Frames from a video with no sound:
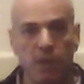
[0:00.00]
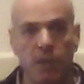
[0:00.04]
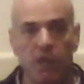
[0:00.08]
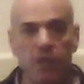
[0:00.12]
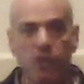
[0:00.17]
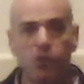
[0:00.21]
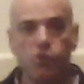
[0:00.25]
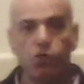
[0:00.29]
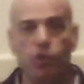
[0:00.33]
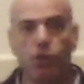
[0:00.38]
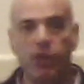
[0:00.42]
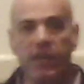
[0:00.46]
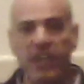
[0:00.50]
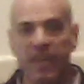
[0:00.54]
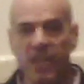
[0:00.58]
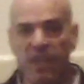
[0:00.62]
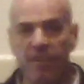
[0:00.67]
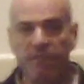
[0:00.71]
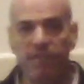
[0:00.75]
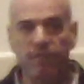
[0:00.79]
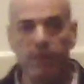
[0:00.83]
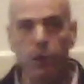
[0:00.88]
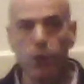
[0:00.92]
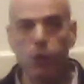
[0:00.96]
So
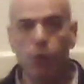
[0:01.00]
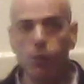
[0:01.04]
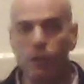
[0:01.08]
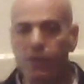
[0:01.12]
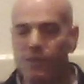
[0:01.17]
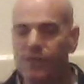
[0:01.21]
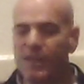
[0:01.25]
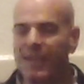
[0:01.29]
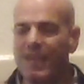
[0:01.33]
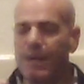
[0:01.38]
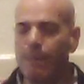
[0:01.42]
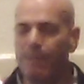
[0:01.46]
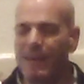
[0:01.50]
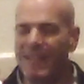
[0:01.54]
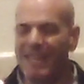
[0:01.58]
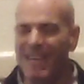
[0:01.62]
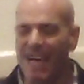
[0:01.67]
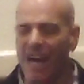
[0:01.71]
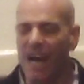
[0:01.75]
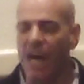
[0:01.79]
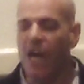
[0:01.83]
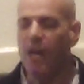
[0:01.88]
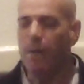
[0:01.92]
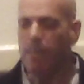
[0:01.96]
getting food is going to be the
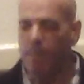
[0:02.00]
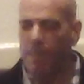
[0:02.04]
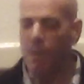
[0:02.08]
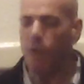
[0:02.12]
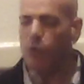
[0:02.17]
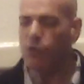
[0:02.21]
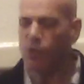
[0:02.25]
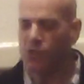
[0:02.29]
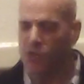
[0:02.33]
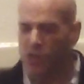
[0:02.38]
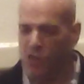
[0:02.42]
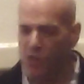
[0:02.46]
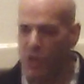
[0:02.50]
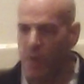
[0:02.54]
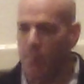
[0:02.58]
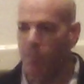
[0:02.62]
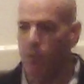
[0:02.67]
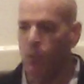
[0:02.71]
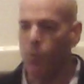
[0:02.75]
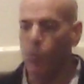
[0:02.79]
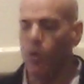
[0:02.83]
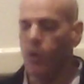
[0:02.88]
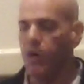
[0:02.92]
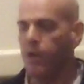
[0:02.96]
utmost number
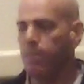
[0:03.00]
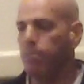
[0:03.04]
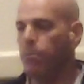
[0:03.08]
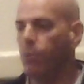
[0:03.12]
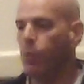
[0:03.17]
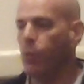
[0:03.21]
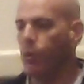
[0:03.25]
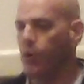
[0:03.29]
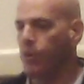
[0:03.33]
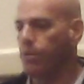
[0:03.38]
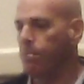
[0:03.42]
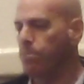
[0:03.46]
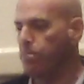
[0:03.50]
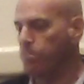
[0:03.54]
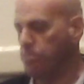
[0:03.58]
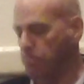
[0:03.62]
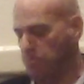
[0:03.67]
one important